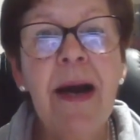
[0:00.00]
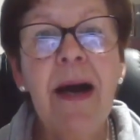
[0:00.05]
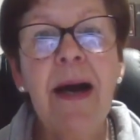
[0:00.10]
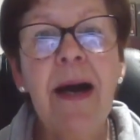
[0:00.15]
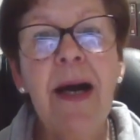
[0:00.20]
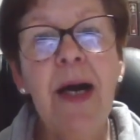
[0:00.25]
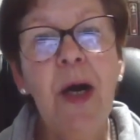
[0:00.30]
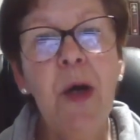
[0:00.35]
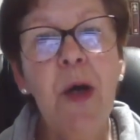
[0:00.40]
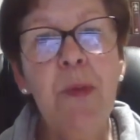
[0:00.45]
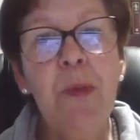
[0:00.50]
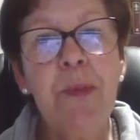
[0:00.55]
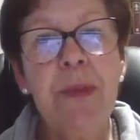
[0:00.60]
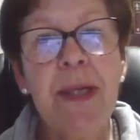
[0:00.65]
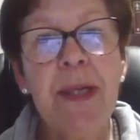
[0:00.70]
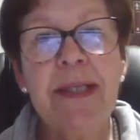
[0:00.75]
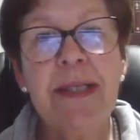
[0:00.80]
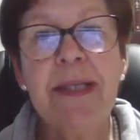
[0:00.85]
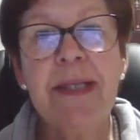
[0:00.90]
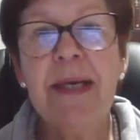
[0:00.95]
I hope
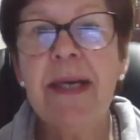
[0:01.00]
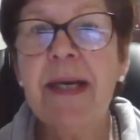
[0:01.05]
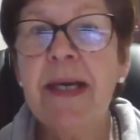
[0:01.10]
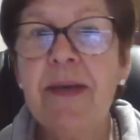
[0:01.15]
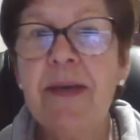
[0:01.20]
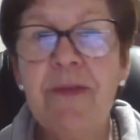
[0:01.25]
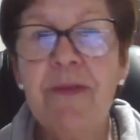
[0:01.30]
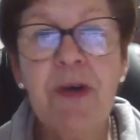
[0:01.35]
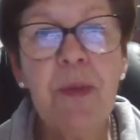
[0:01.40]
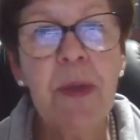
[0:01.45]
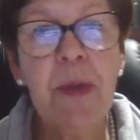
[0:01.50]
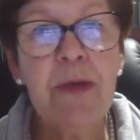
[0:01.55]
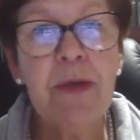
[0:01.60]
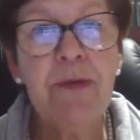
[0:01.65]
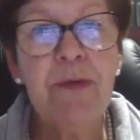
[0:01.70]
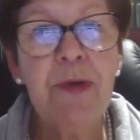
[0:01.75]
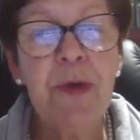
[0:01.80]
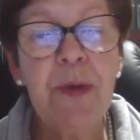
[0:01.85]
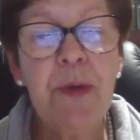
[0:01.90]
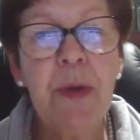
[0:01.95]
that every one
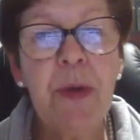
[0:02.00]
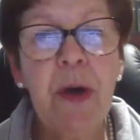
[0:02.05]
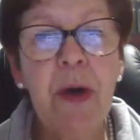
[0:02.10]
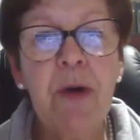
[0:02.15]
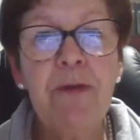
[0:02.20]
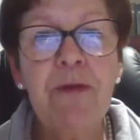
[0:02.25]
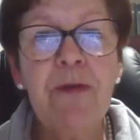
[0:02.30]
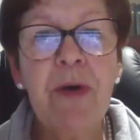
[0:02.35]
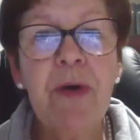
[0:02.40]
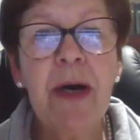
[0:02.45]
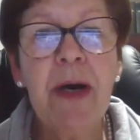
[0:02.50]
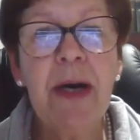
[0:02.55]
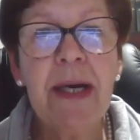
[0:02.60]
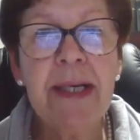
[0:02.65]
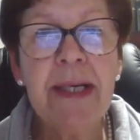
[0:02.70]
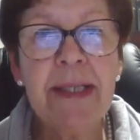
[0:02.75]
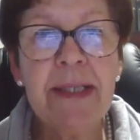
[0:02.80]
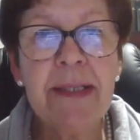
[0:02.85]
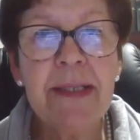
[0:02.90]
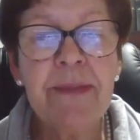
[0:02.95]
of you are
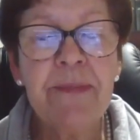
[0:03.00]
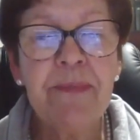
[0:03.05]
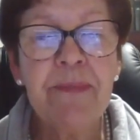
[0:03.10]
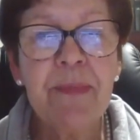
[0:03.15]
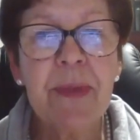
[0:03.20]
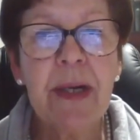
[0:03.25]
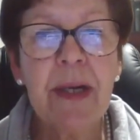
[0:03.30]
fine,